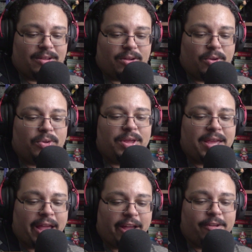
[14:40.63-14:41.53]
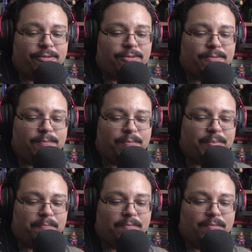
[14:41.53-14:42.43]
only have
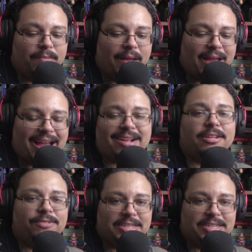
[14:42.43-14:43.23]
active